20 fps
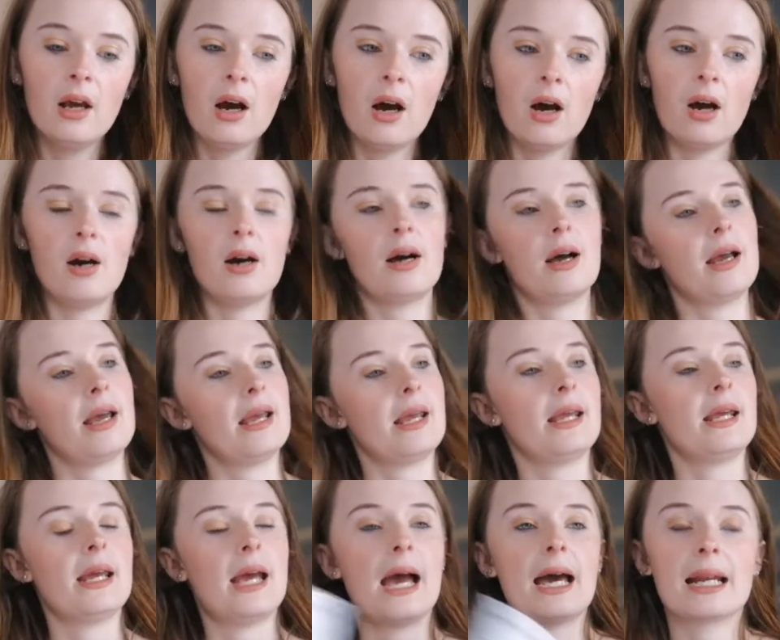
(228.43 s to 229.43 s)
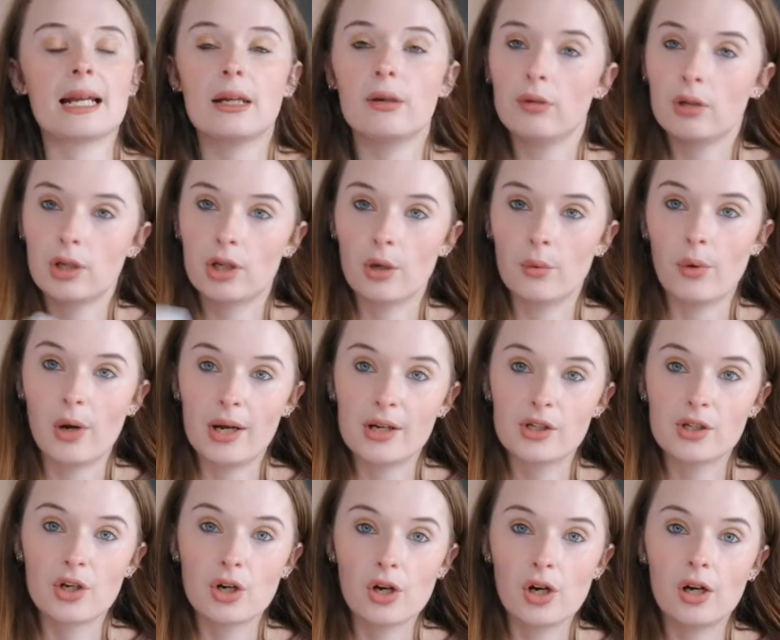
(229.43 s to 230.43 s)
I had a little look at what
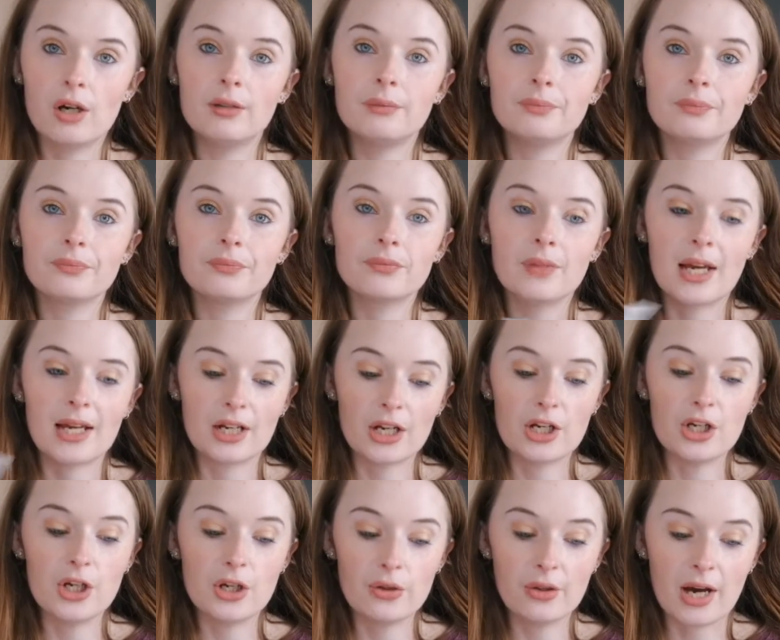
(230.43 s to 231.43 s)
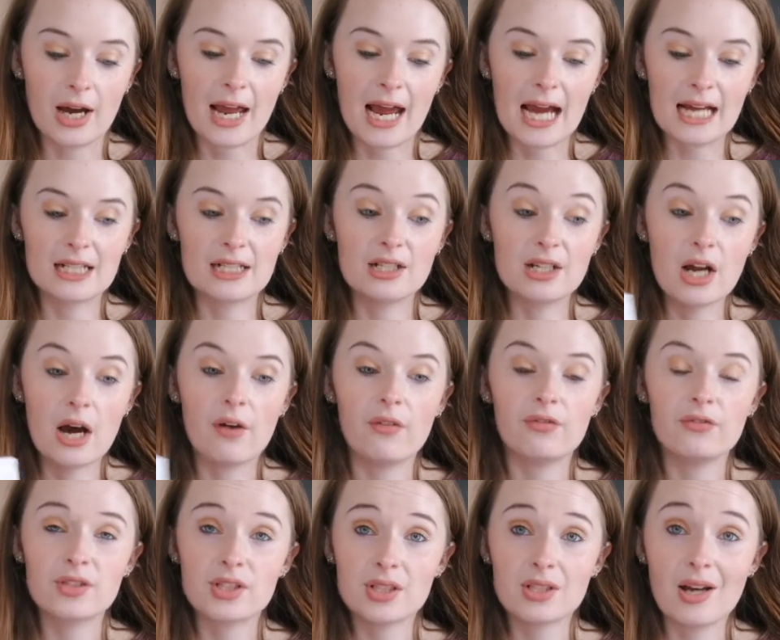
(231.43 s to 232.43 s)
I'd got and I knew that I had enough
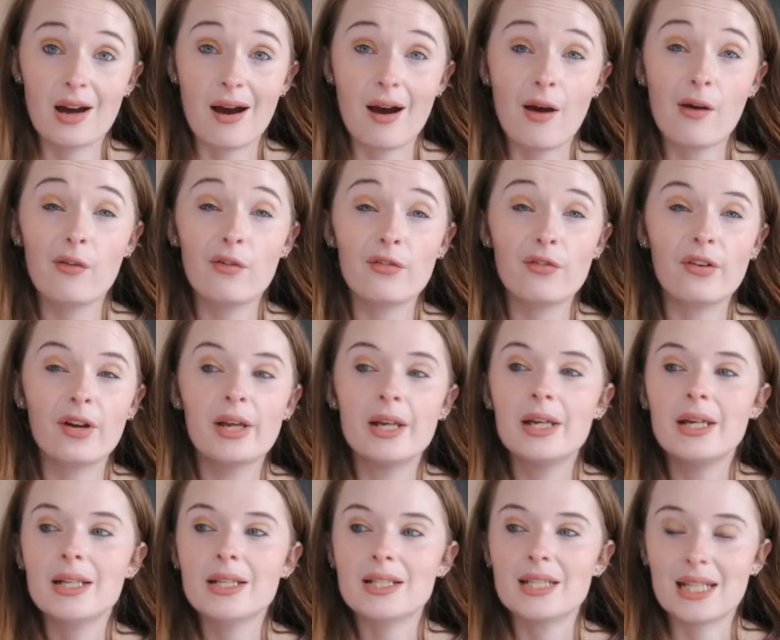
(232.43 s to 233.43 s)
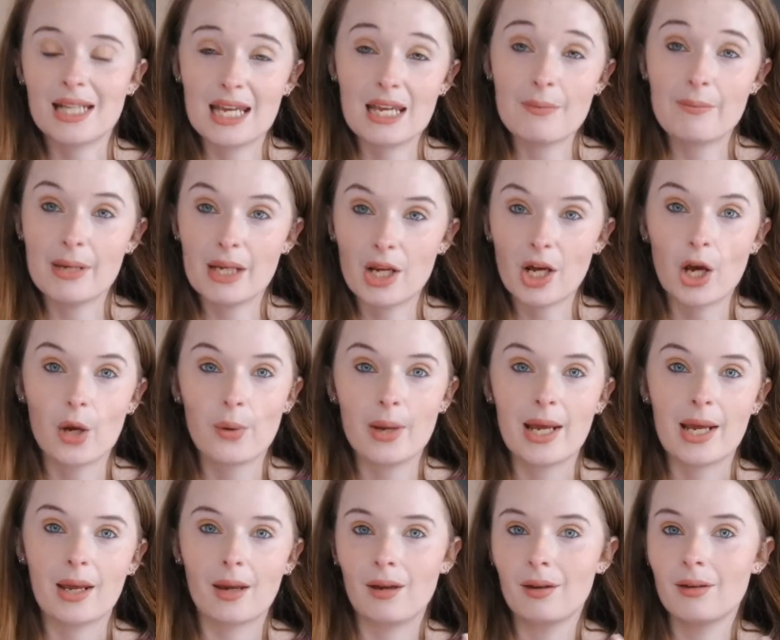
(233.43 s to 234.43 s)
stuff to keep me
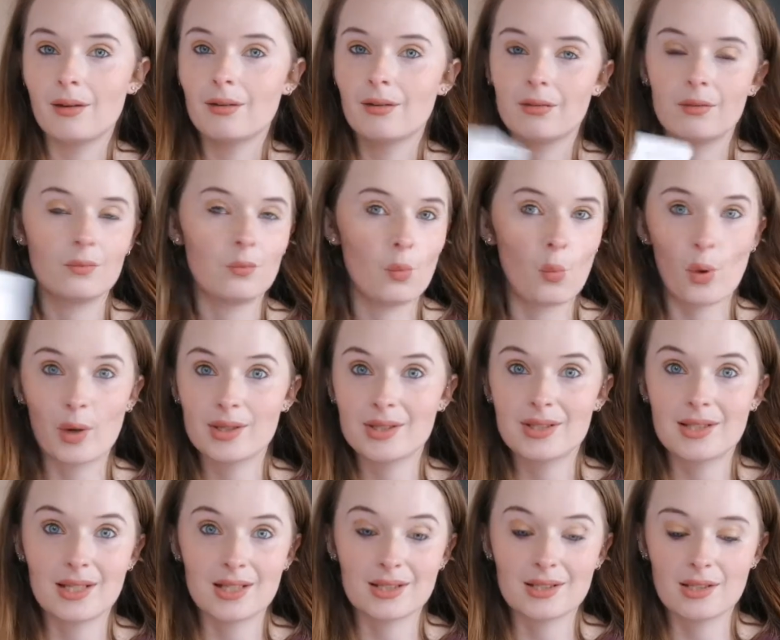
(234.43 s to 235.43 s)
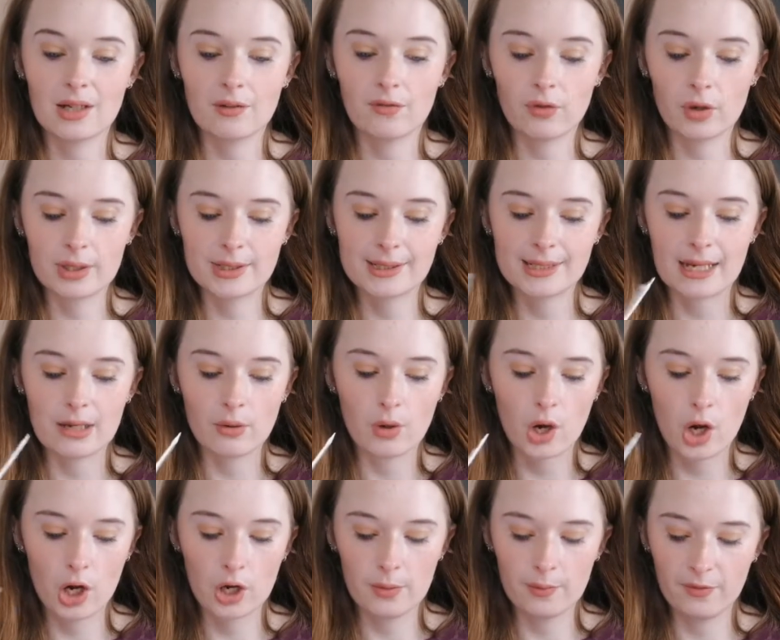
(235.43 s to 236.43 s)
going once this stuff runs out,
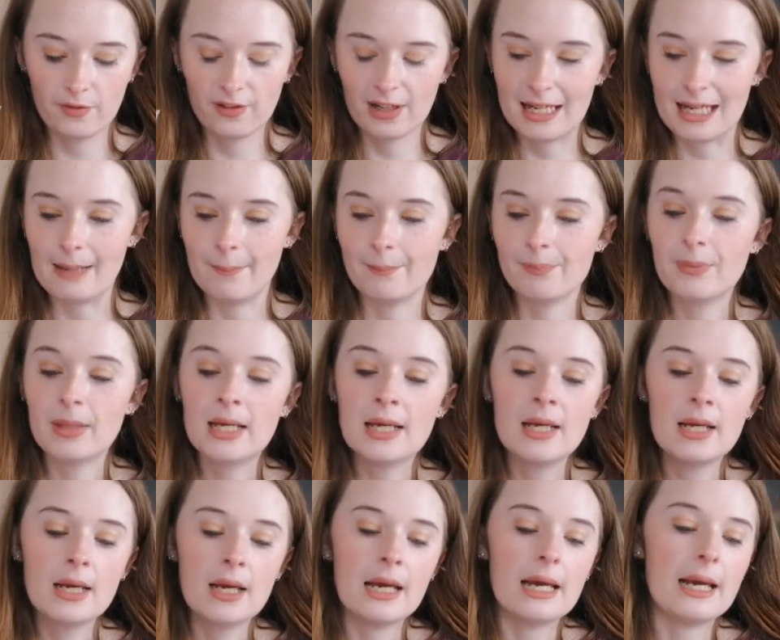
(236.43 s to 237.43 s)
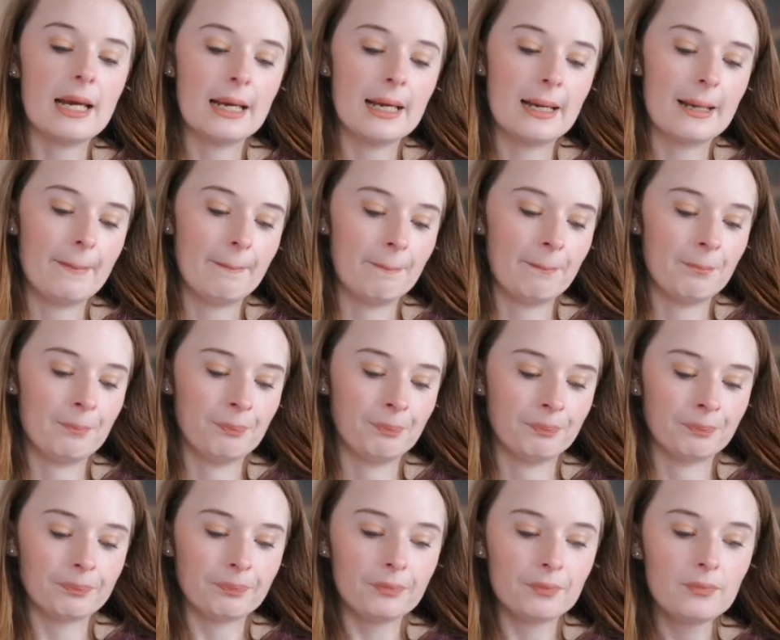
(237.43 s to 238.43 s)
hopefully.
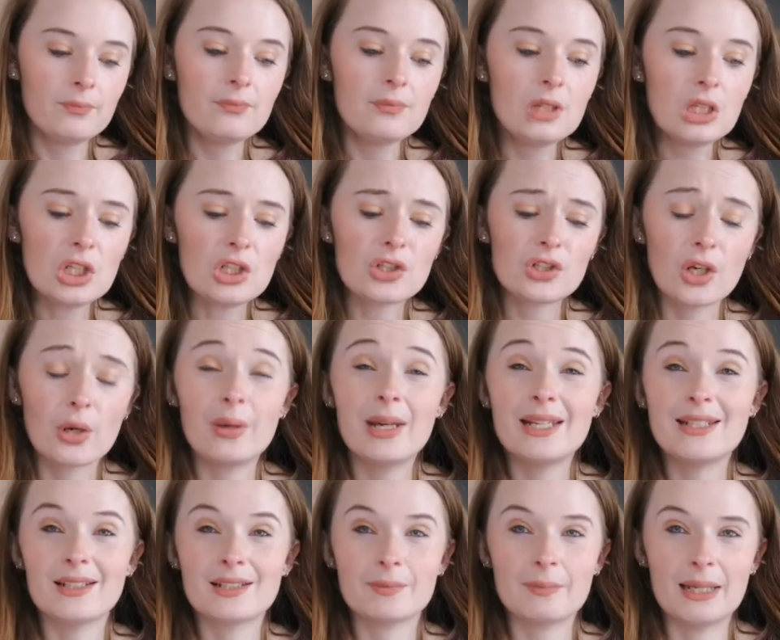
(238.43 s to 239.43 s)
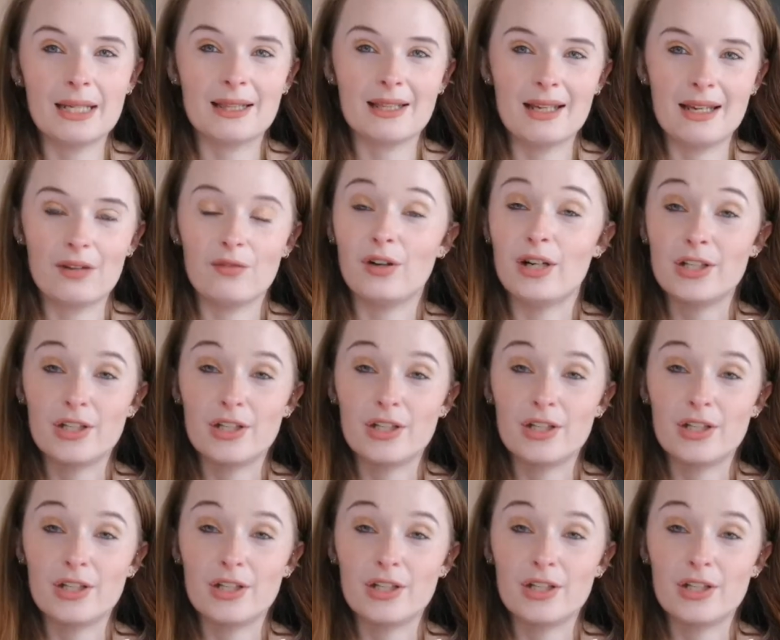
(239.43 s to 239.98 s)
So it does mean that if I